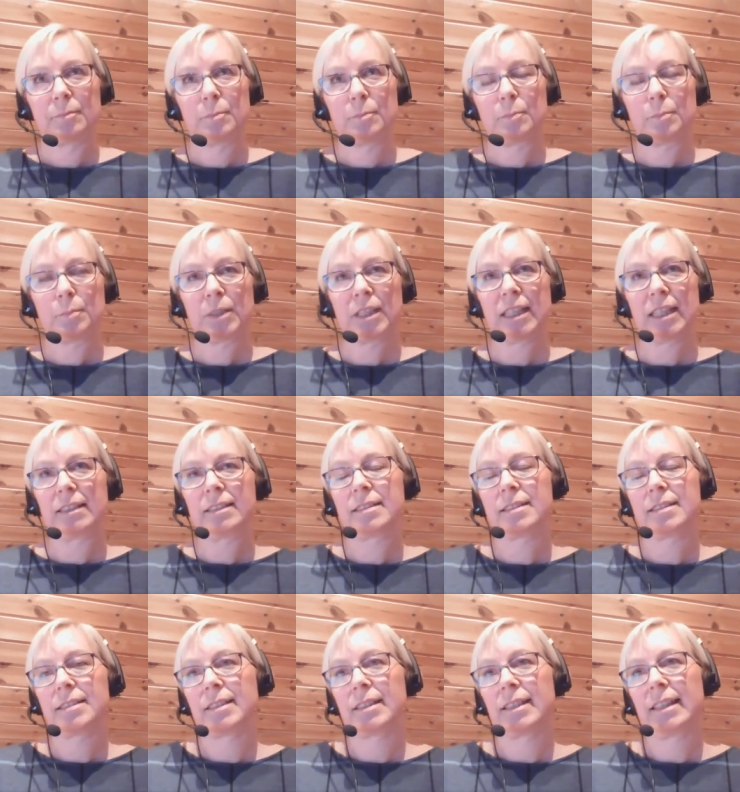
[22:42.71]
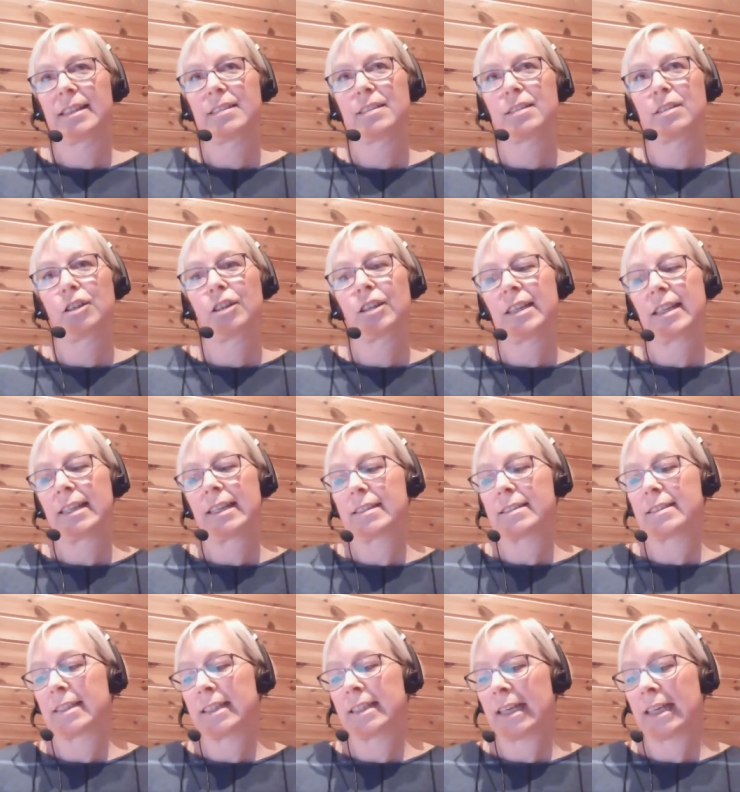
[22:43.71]
but it's it's not
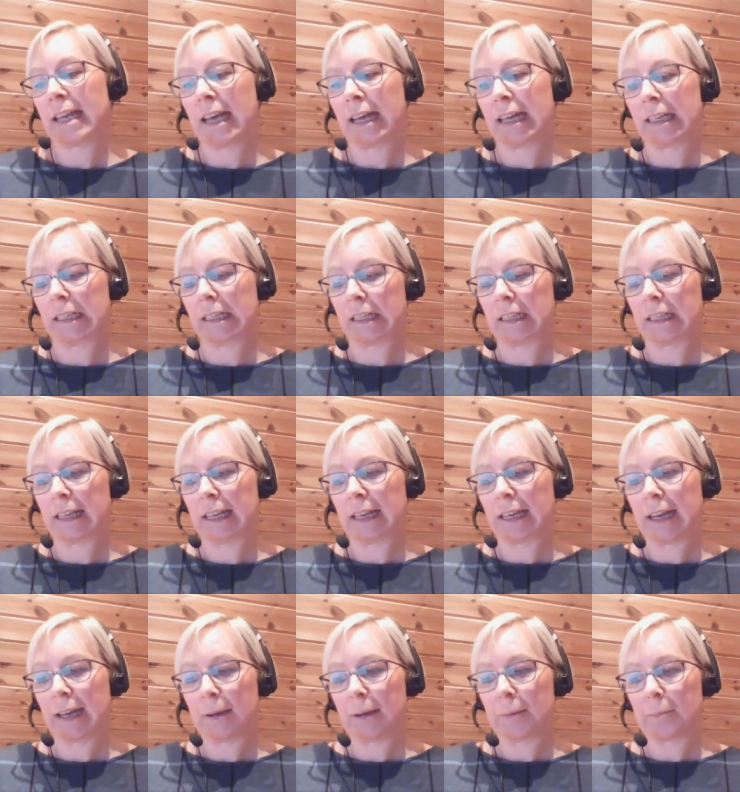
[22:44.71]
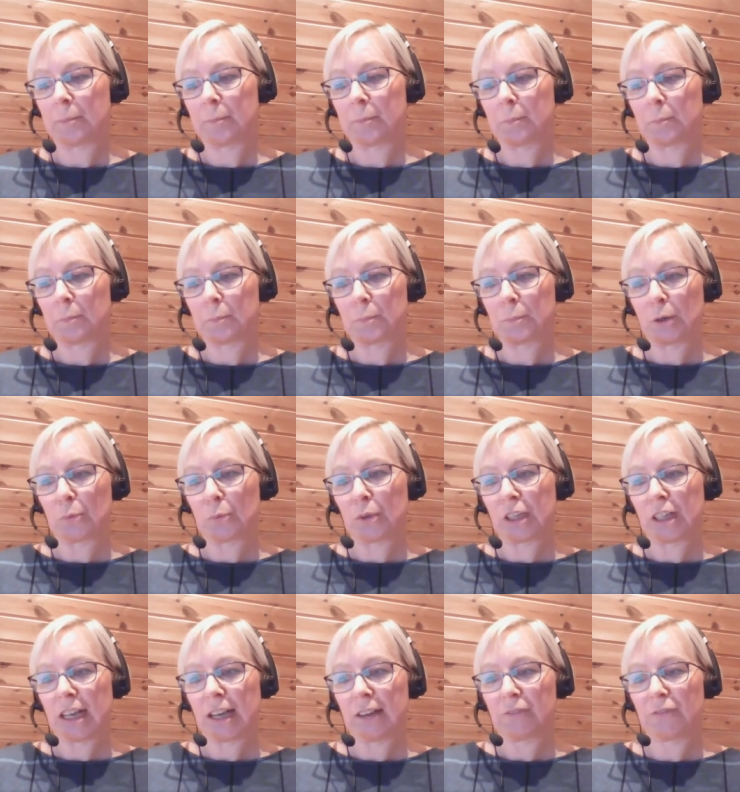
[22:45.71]
easy. And um, but
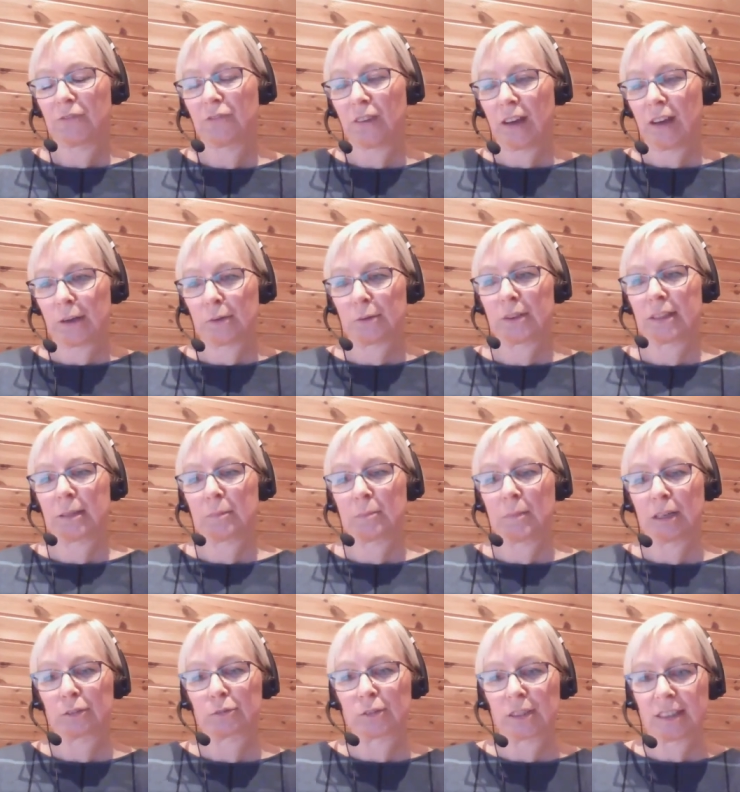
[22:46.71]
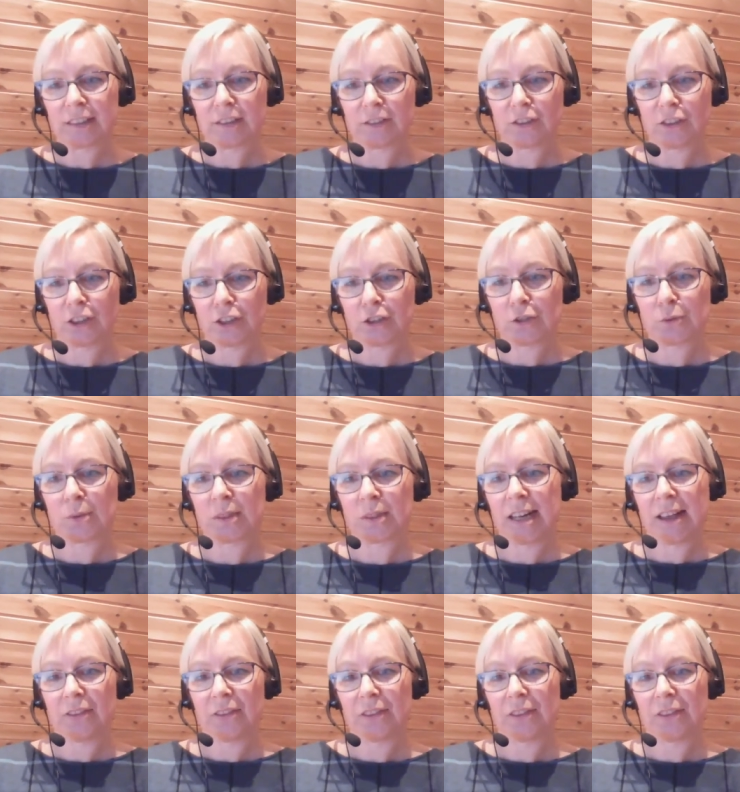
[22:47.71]
what I've found in my research, what
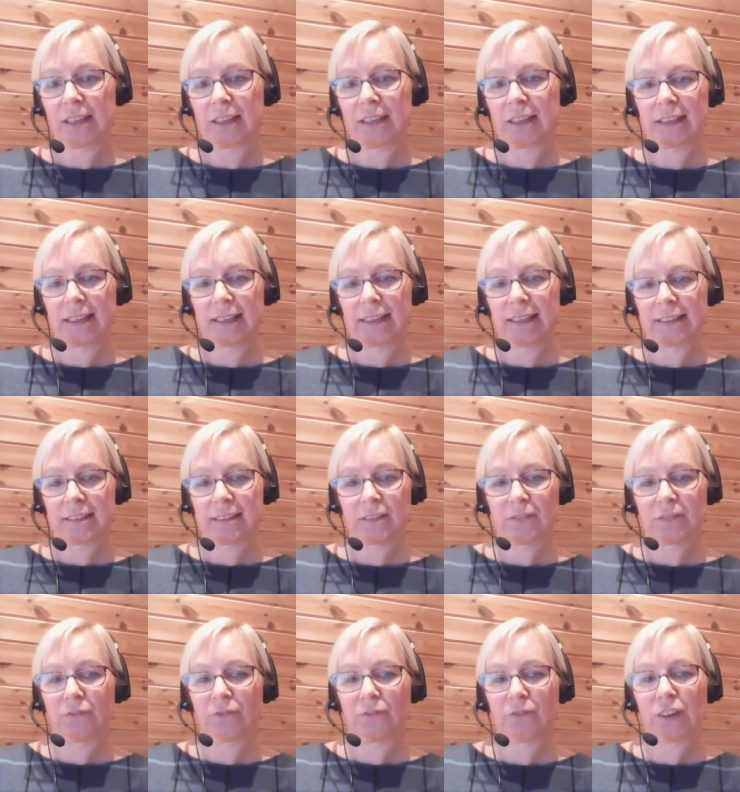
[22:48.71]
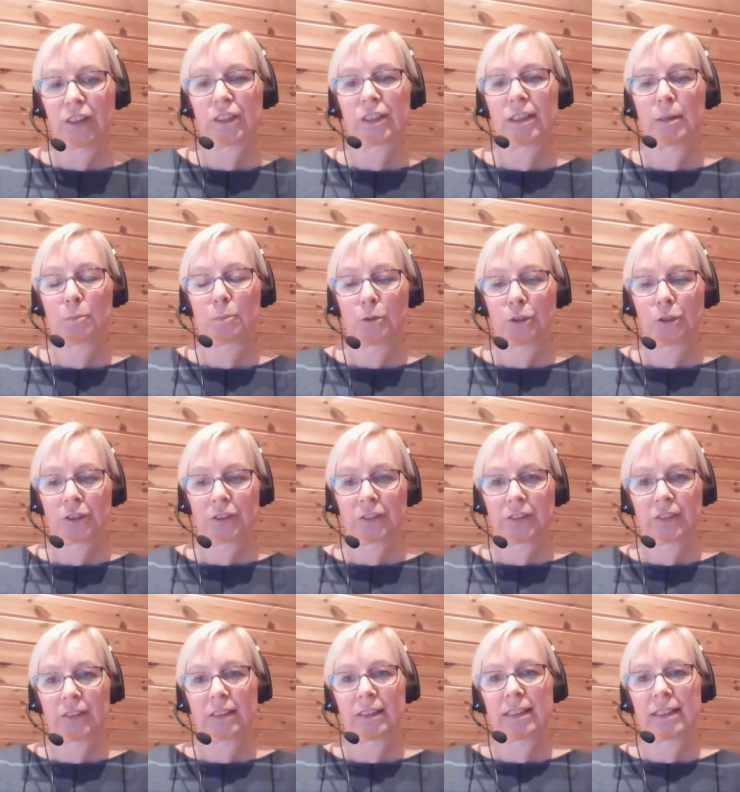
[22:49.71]
I think is very
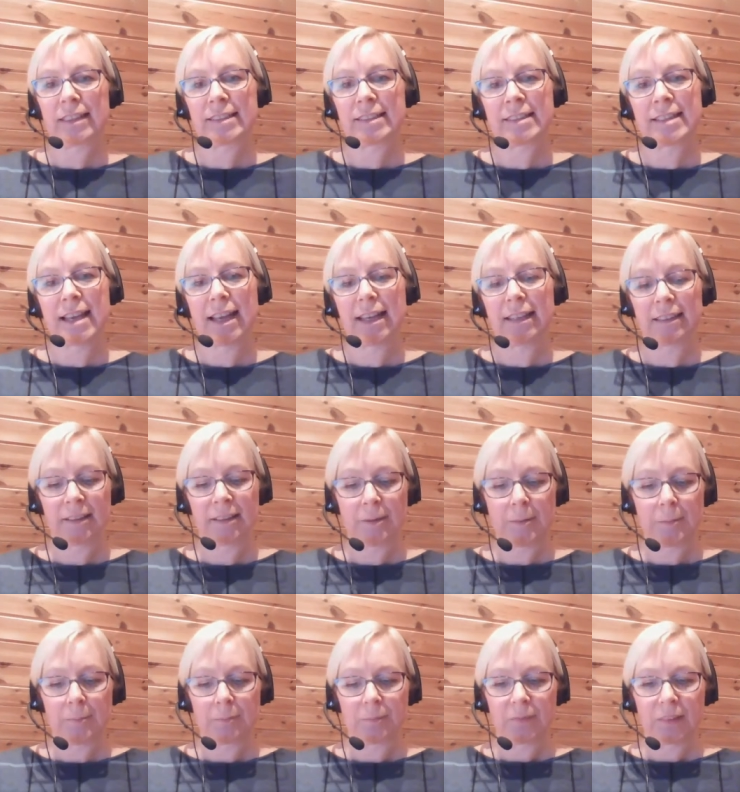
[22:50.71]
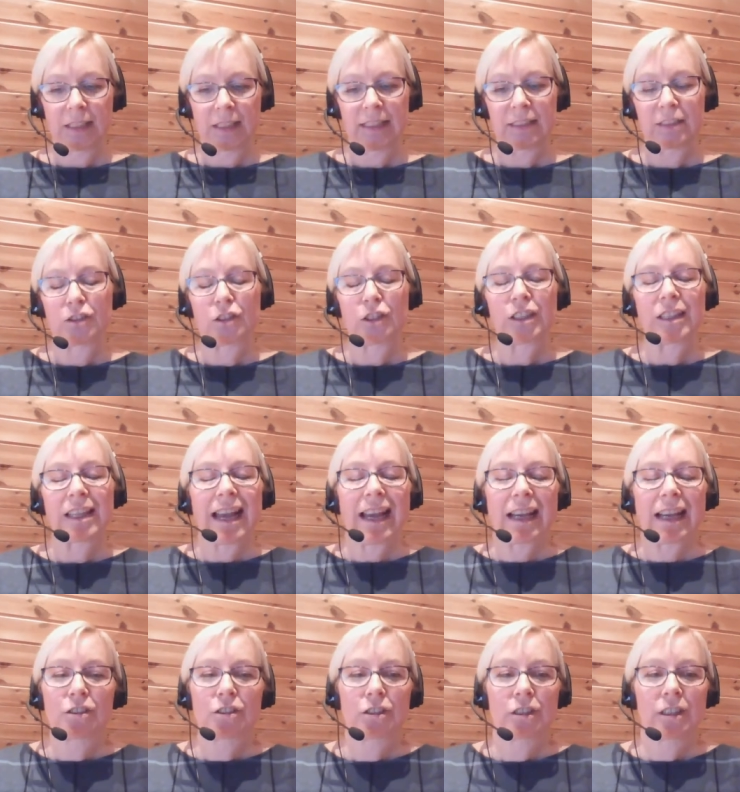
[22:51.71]
important, is that it's not
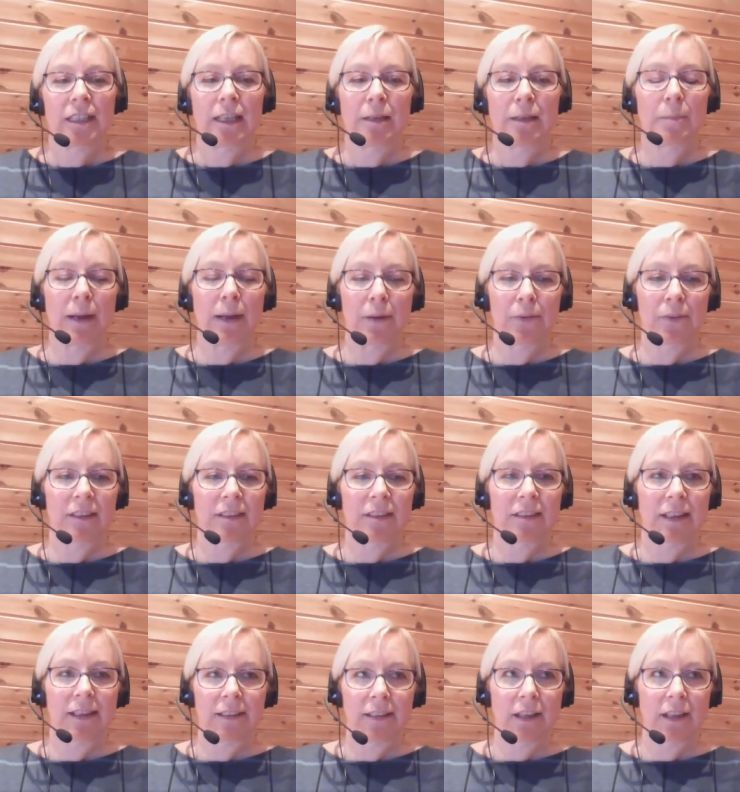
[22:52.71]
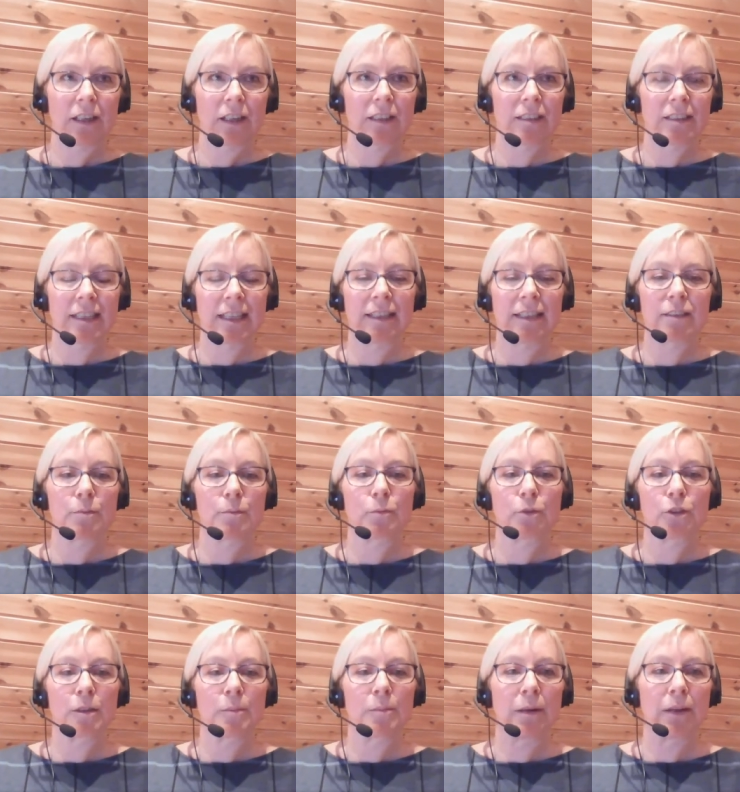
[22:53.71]
actually about the technology. It's
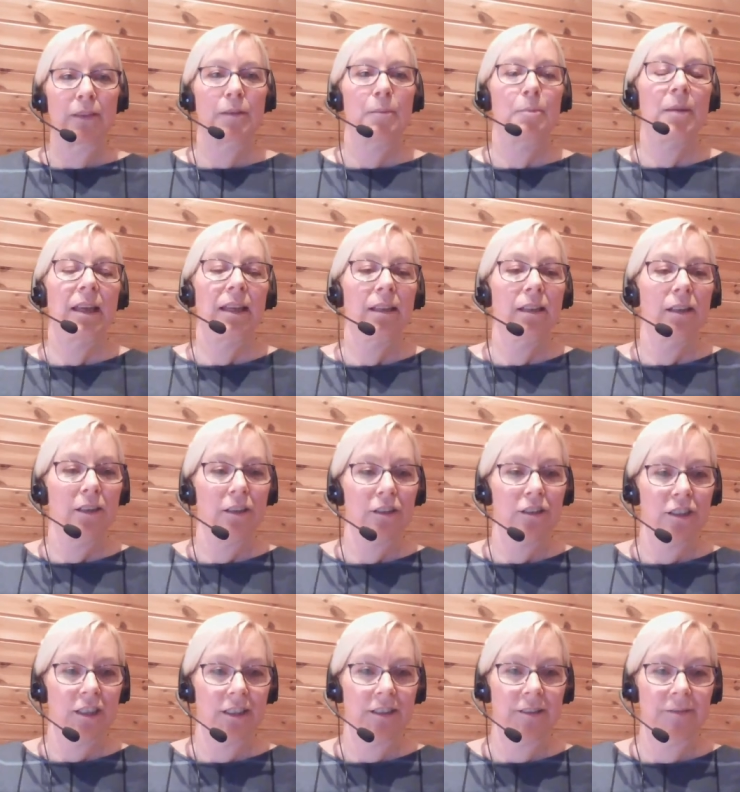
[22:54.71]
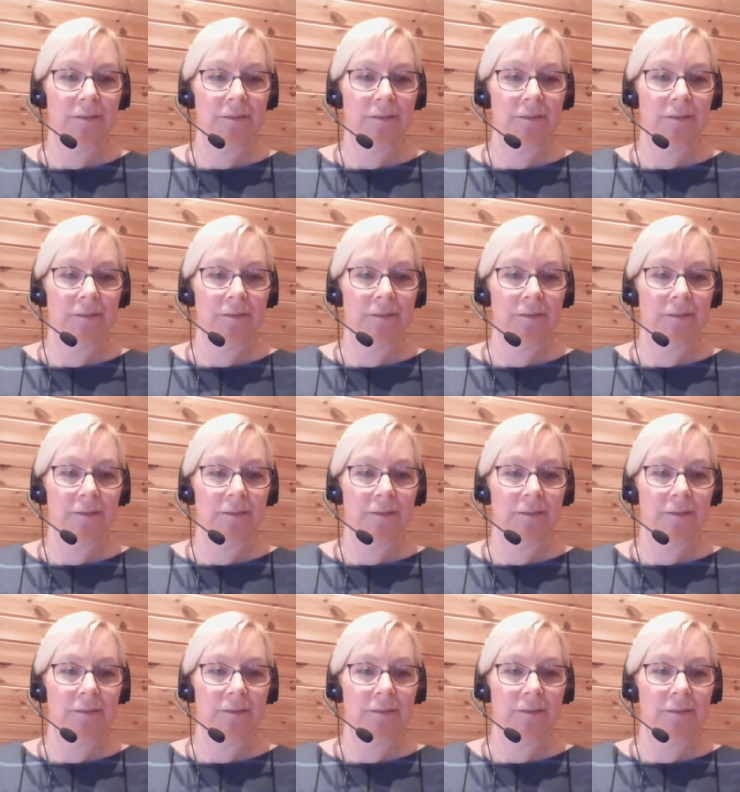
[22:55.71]
more about the pedagogy.